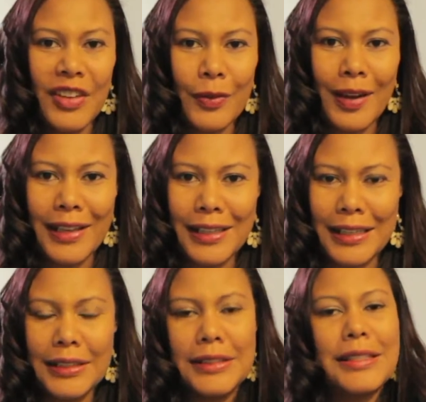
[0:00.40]
everyone,
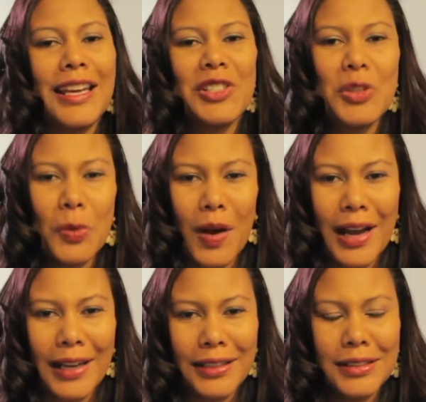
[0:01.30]
it's Sandra
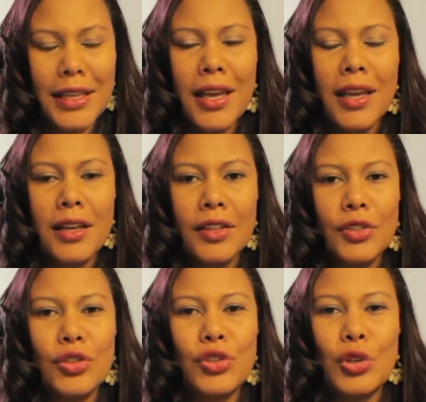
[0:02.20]
Guynes.
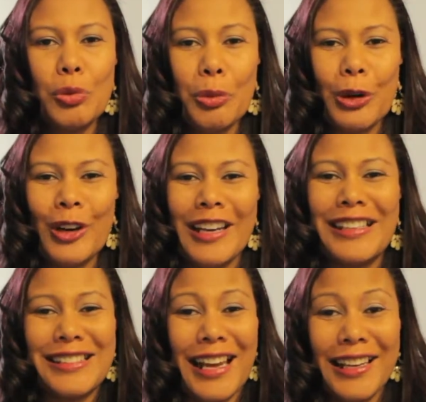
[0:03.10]
Super
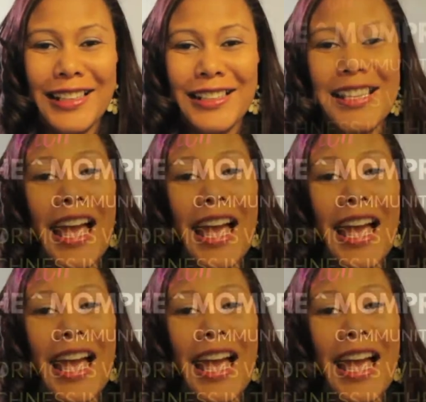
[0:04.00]
excited to